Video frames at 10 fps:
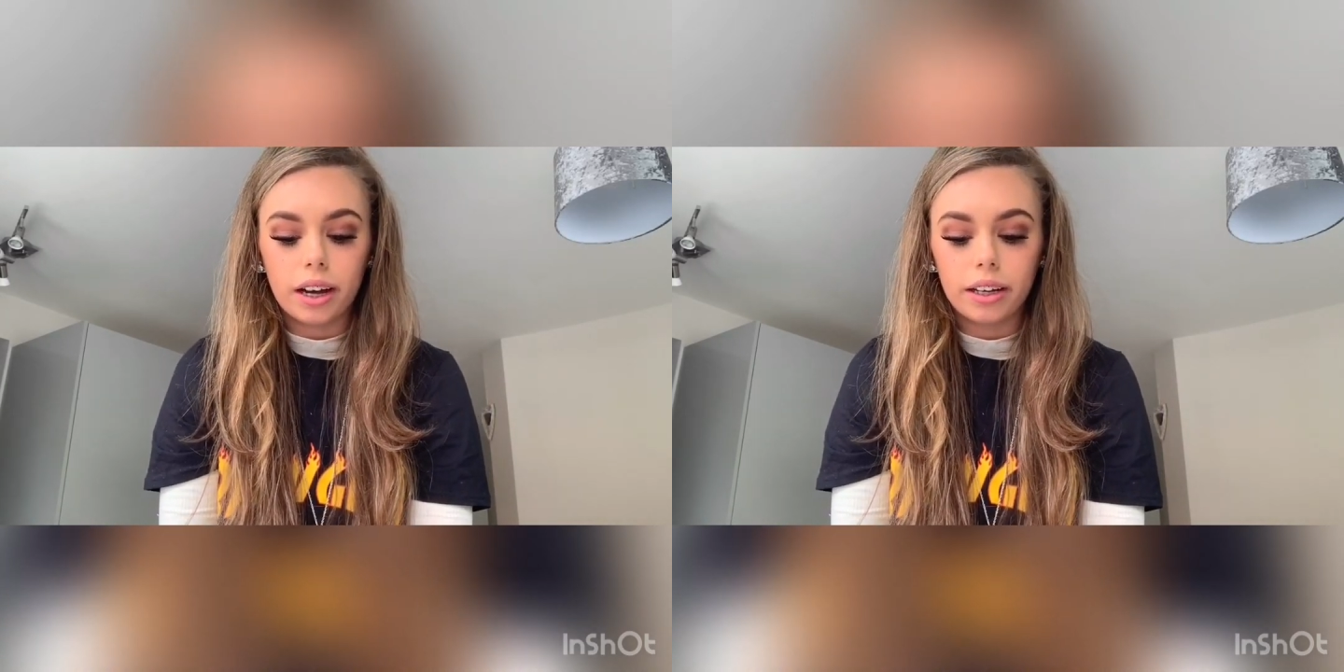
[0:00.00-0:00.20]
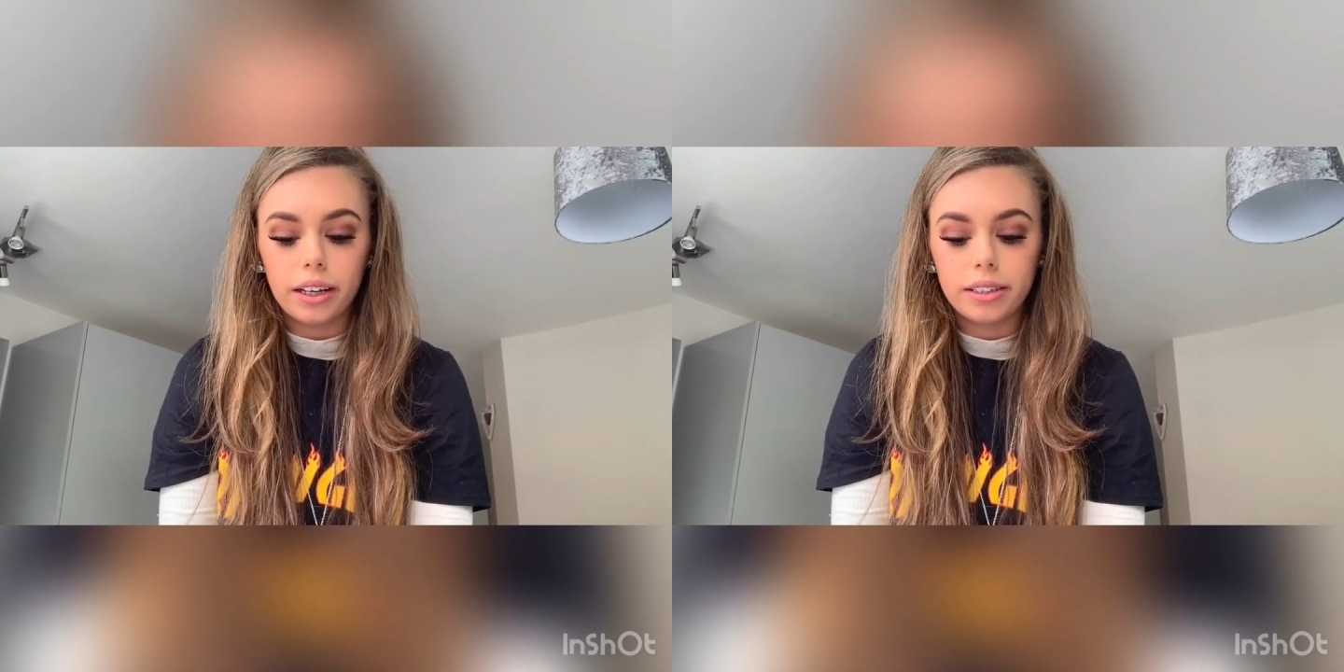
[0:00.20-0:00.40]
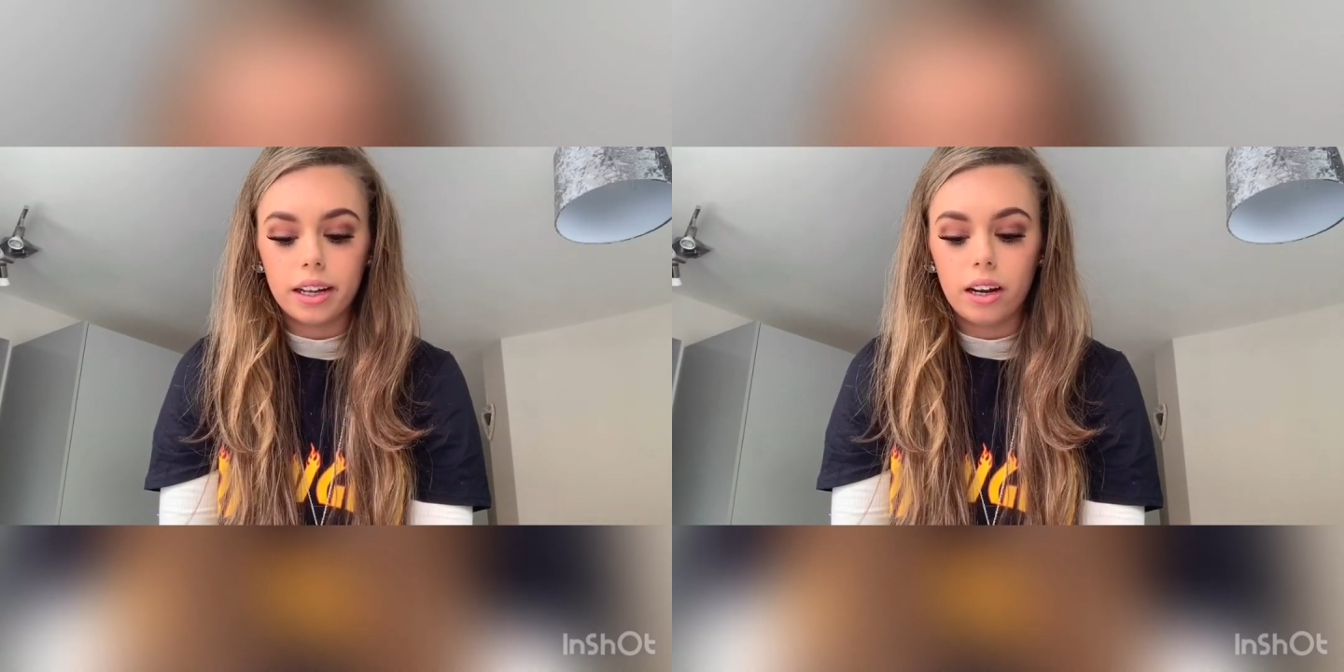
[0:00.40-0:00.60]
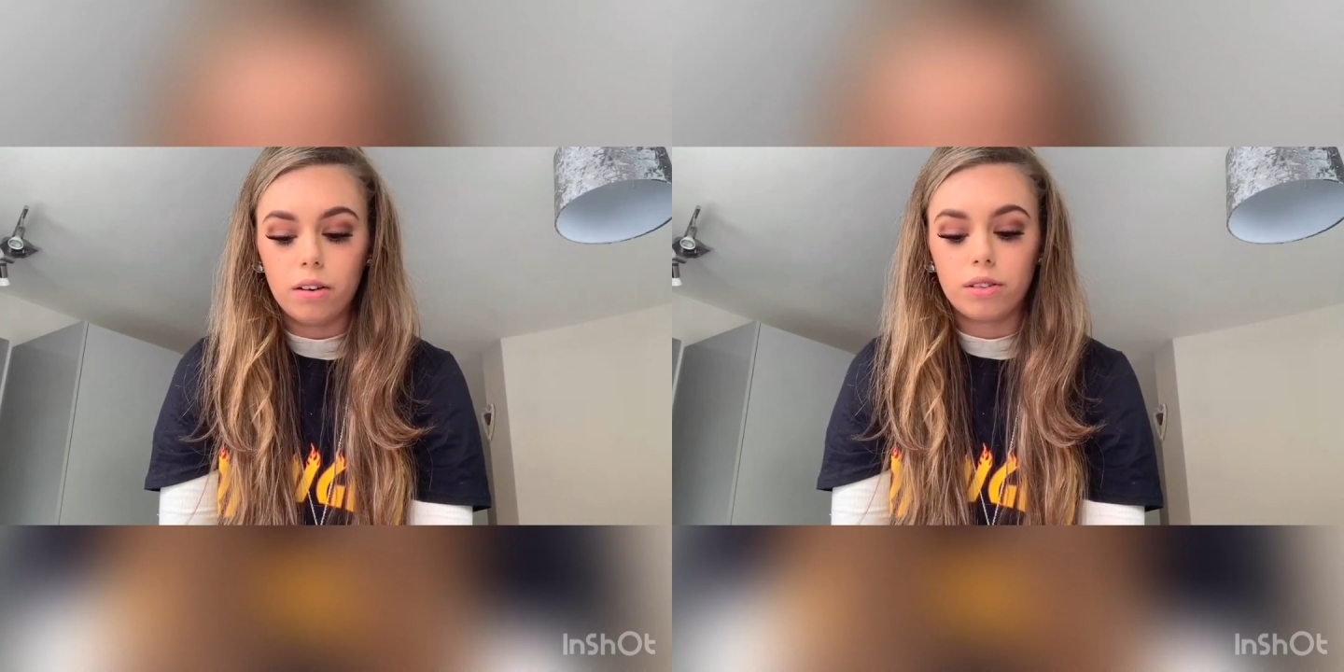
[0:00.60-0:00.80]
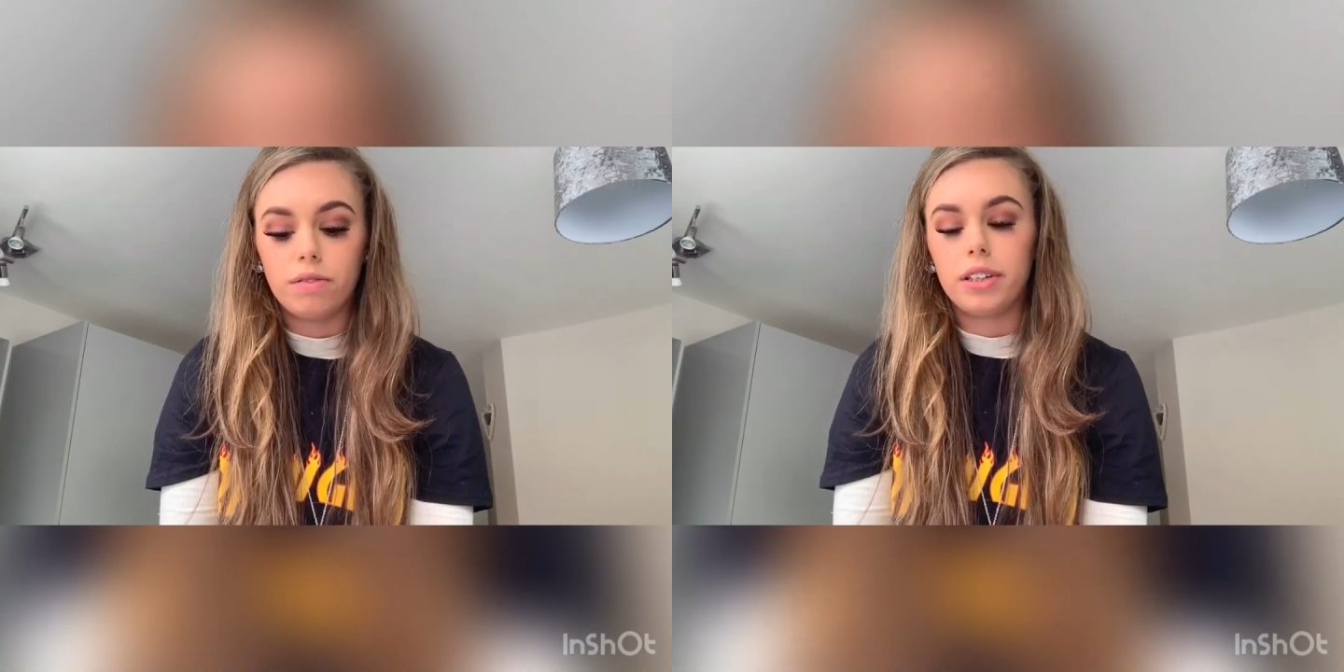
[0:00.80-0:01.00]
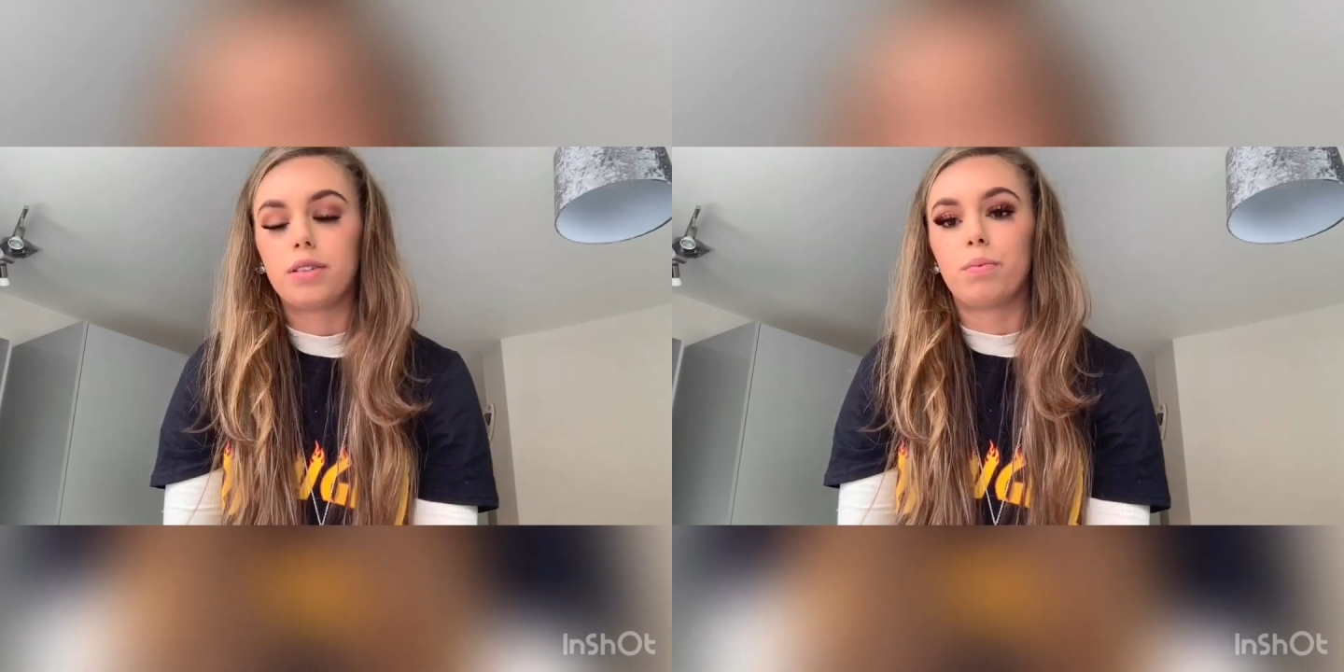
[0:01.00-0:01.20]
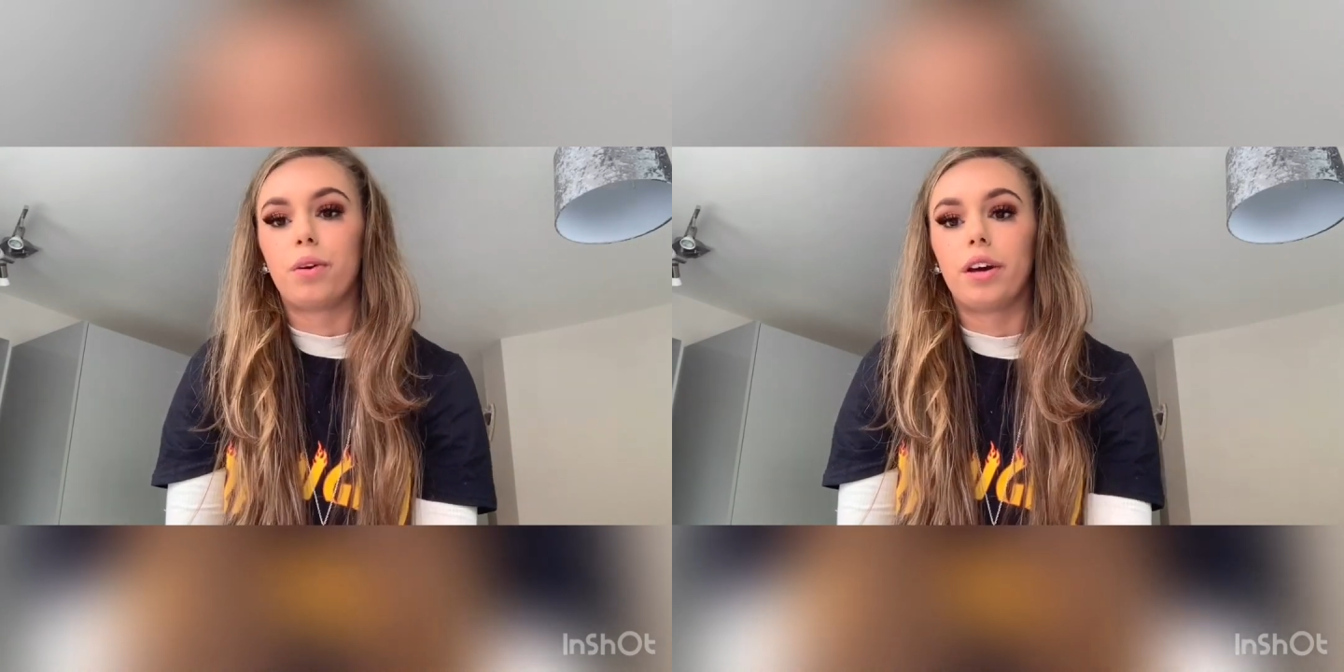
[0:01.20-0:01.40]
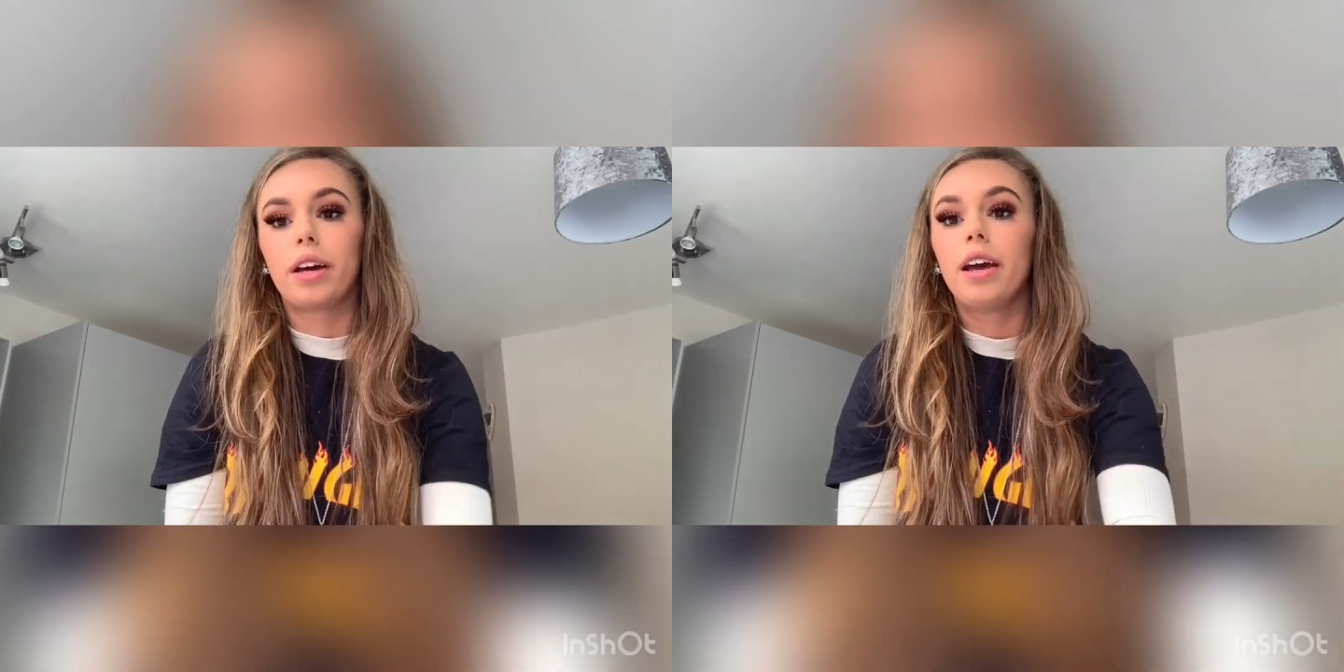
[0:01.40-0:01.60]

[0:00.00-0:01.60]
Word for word: and is there loads of written work?